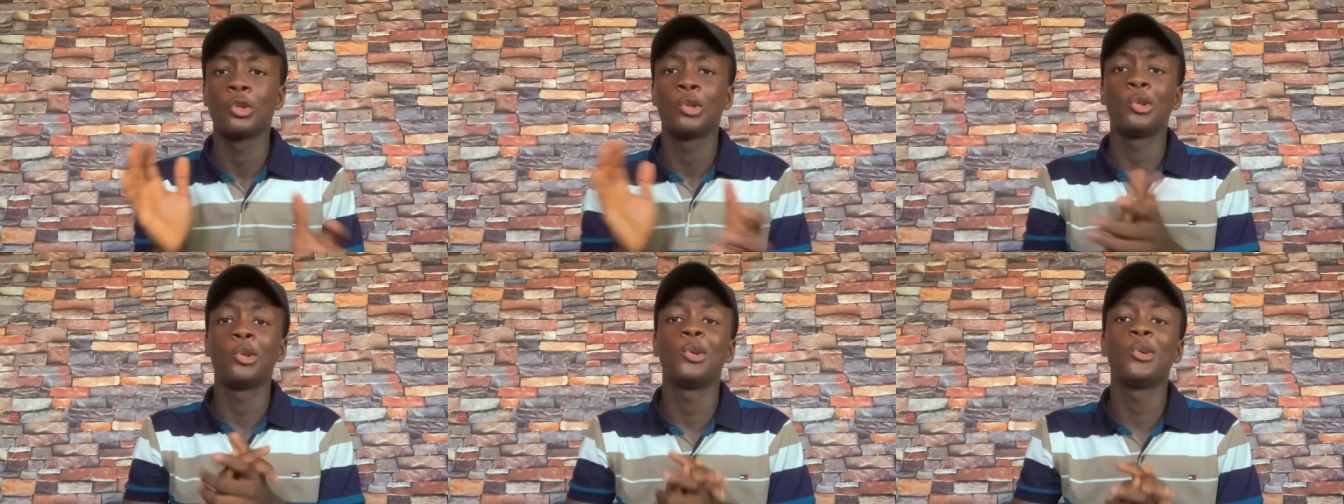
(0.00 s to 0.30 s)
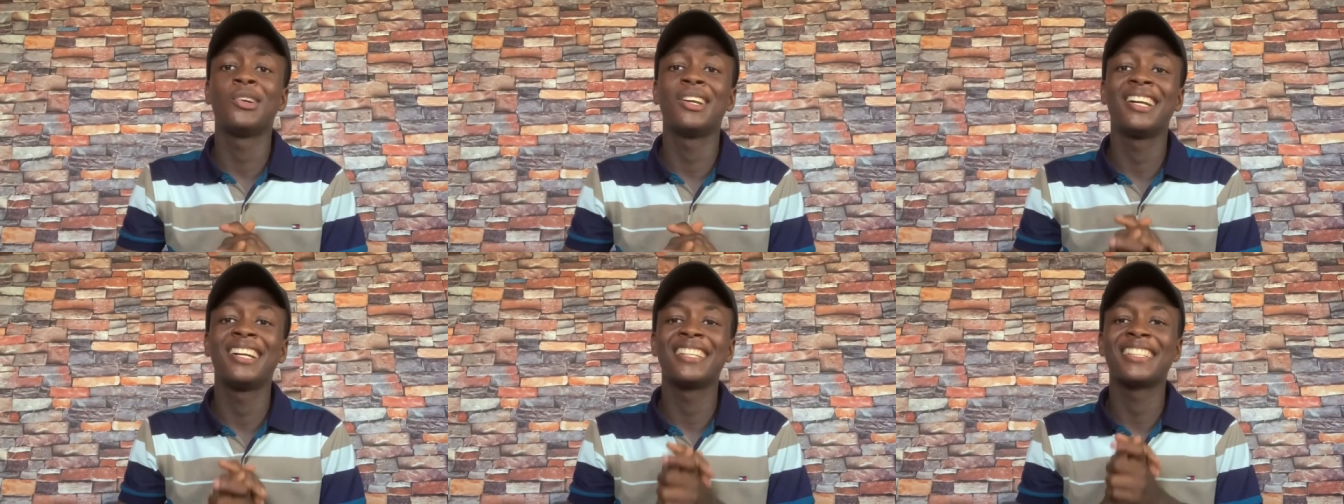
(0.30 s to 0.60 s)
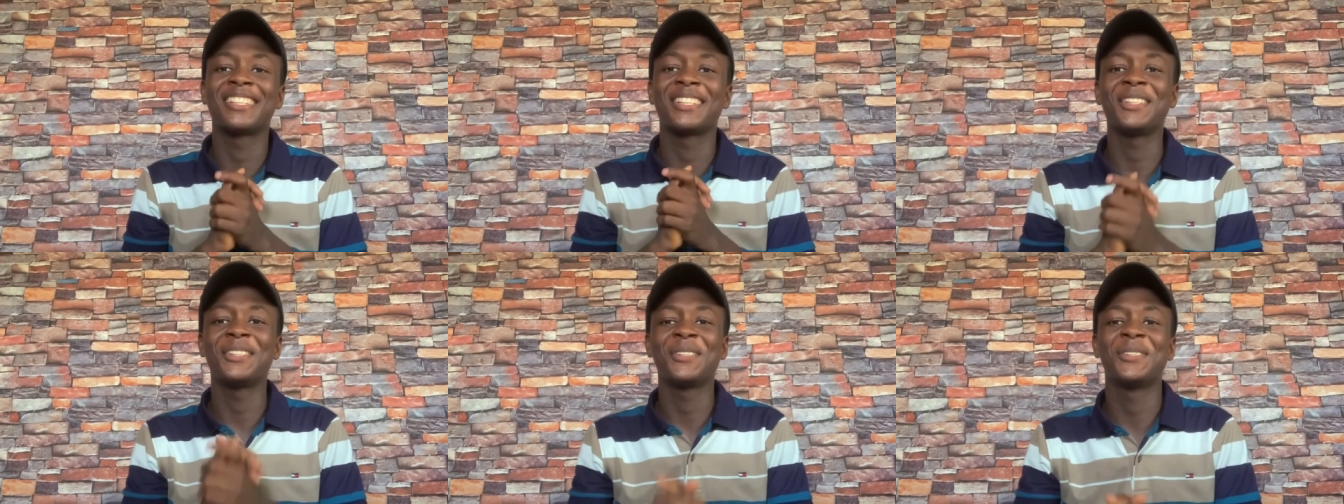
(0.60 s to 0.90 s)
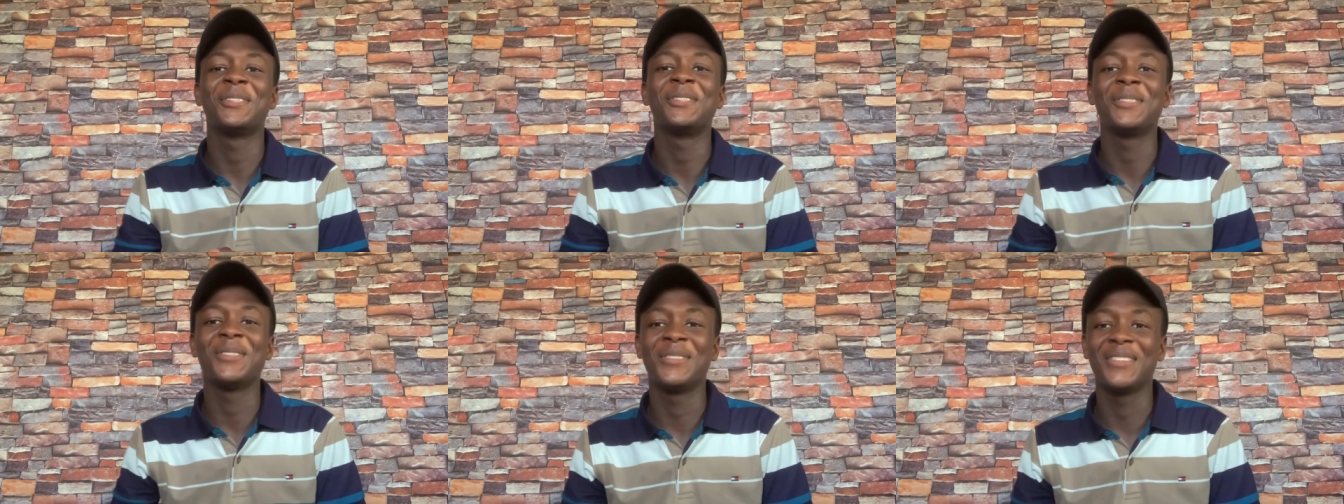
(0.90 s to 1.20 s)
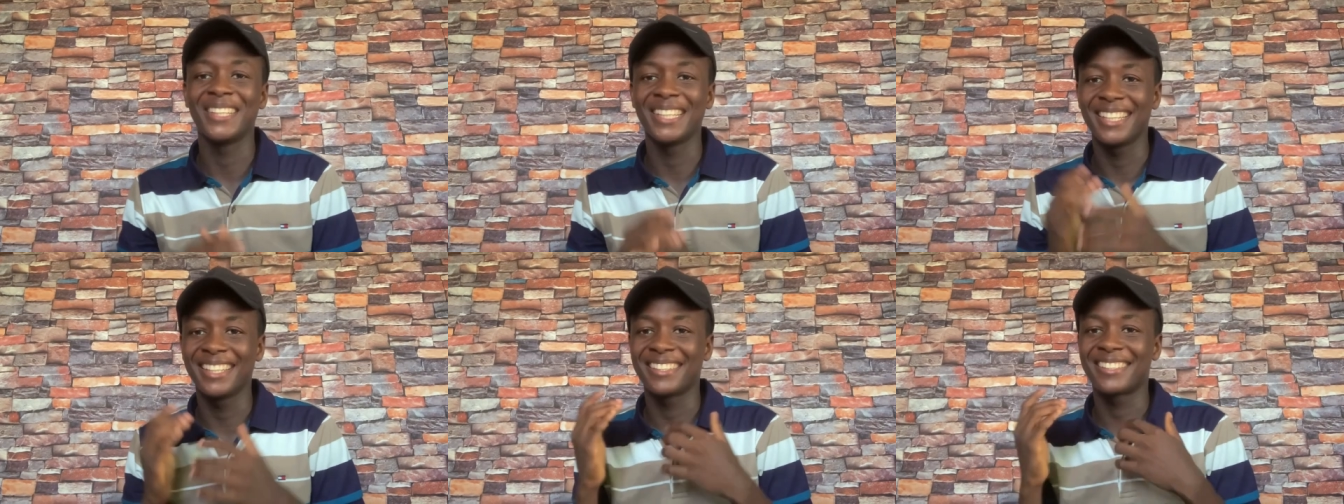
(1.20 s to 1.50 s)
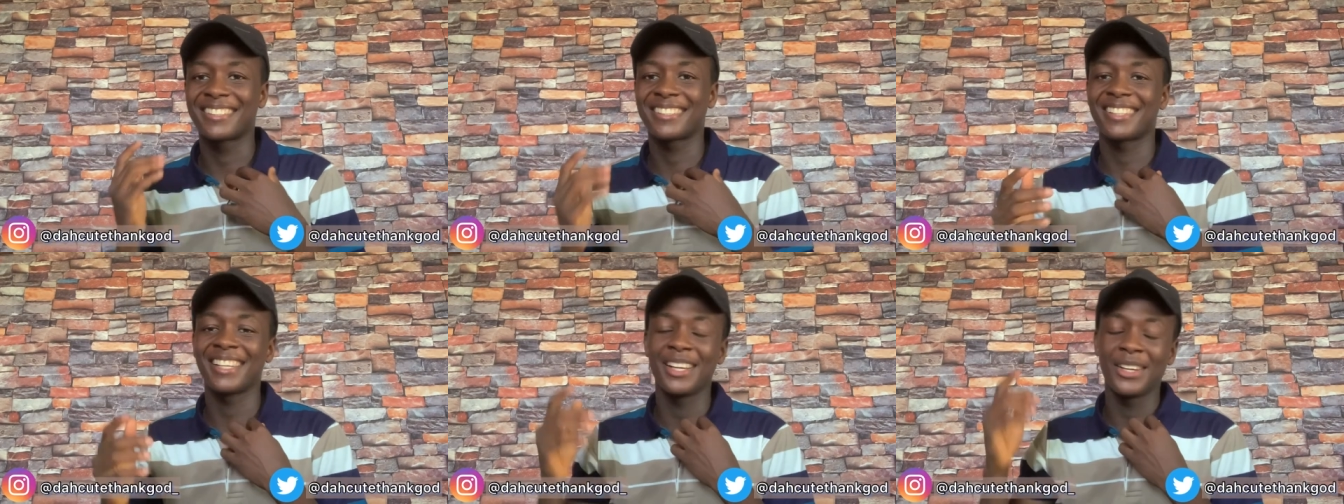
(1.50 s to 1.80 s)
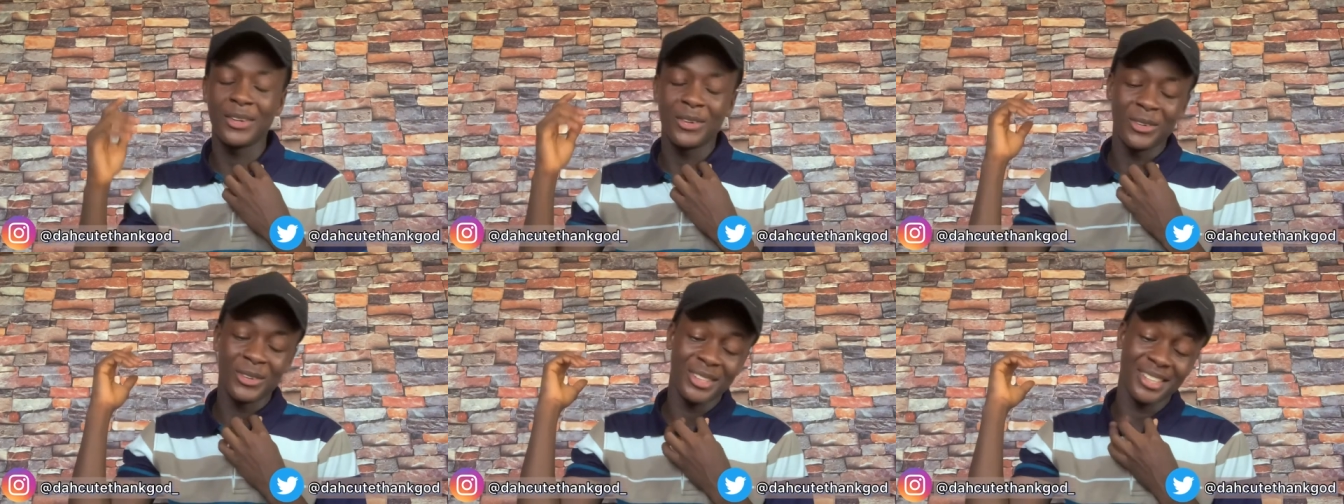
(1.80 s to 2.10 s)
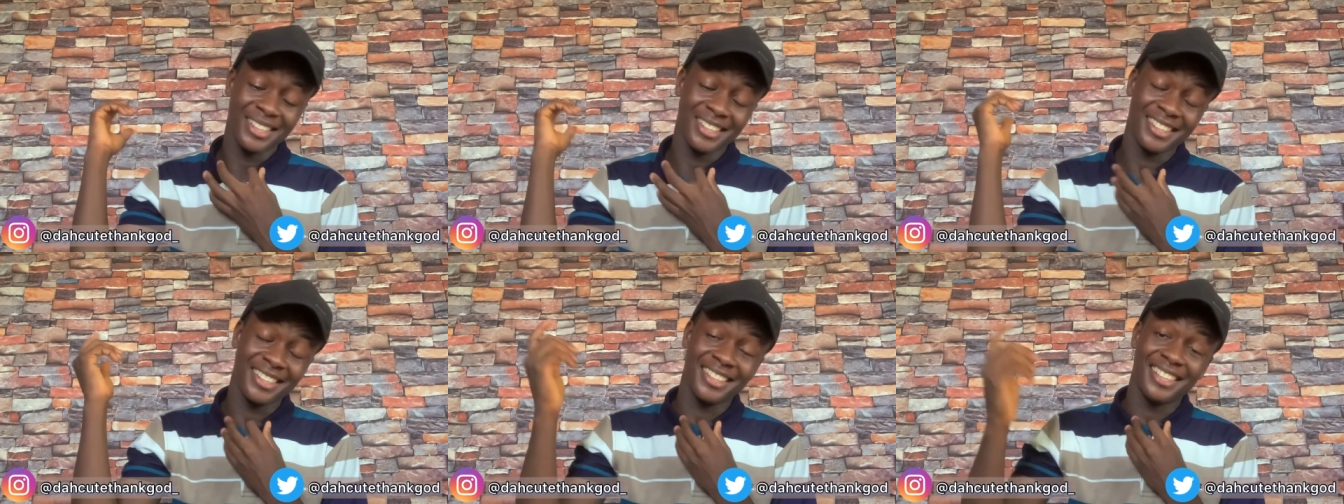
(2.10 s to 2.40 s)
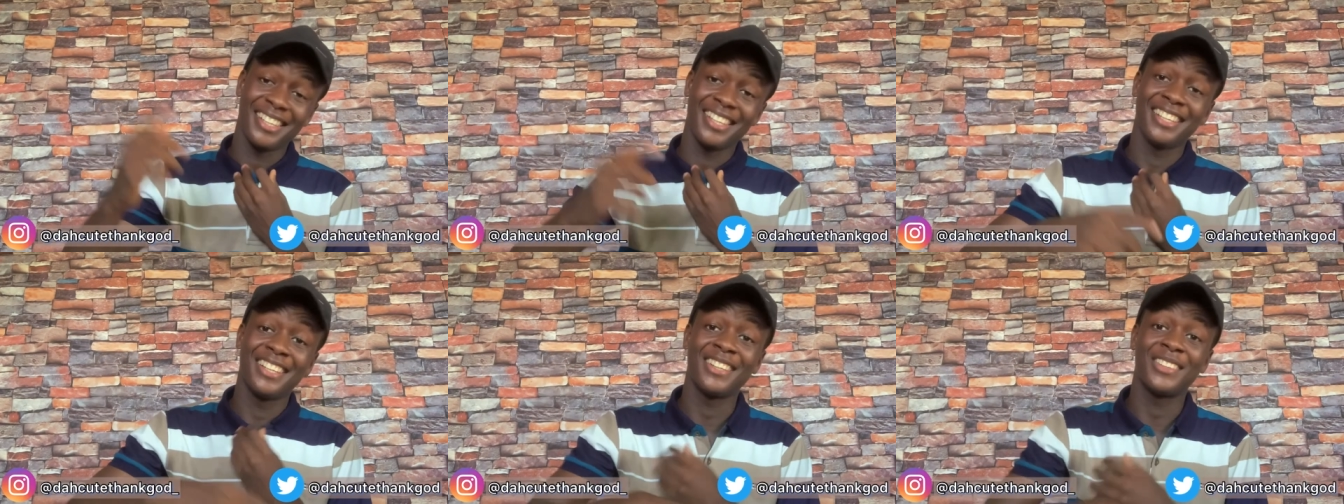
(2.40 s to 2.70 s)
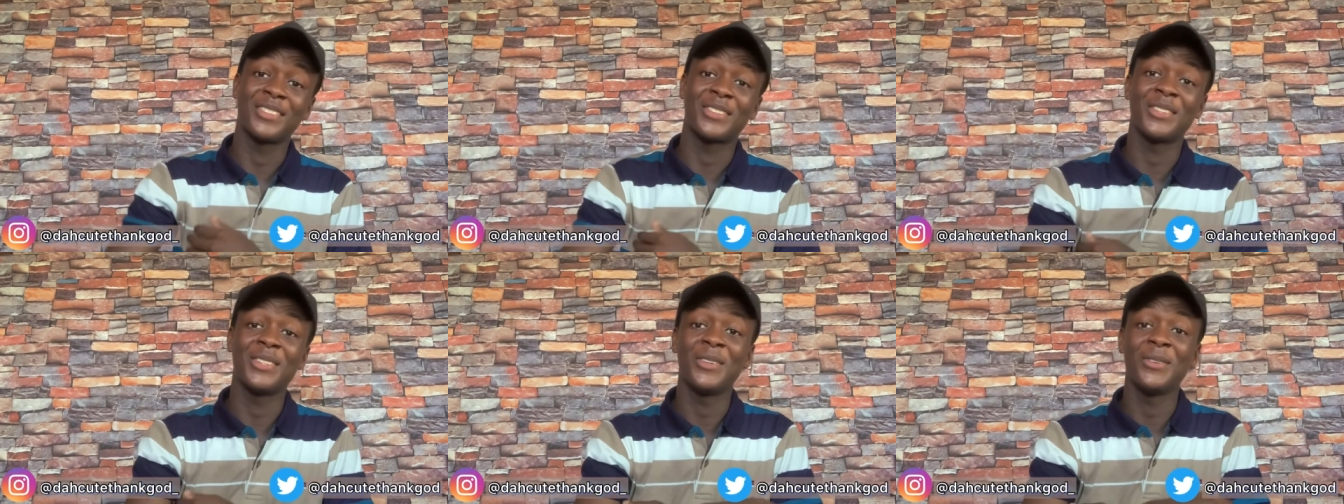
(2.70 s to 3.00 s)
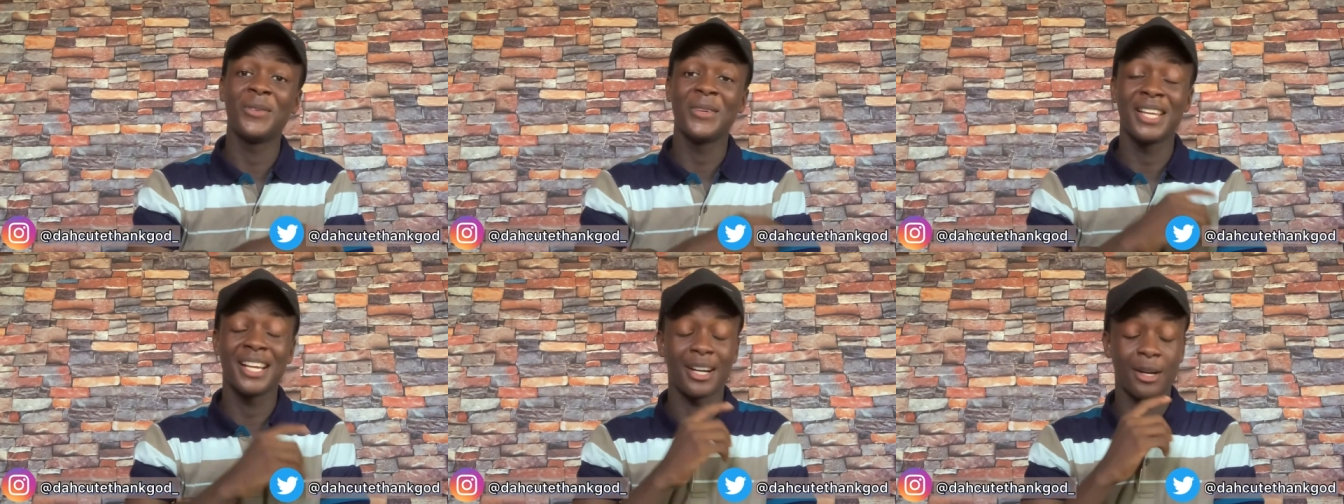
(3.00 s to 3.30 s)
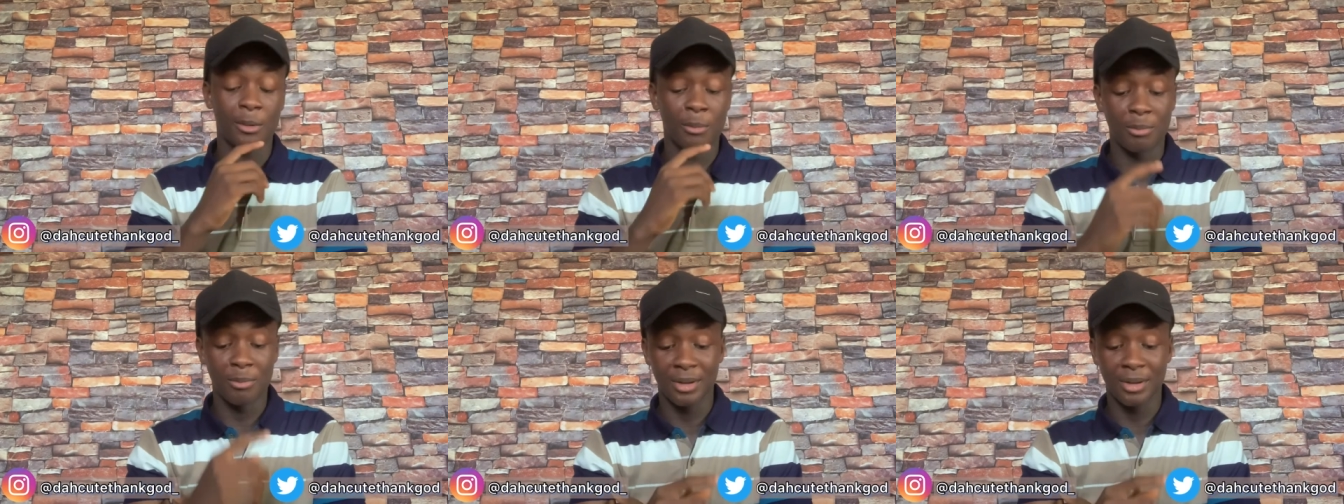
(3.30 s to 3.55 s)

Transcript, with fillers: Hello guys, how you are doing? It's Thank God again and today we are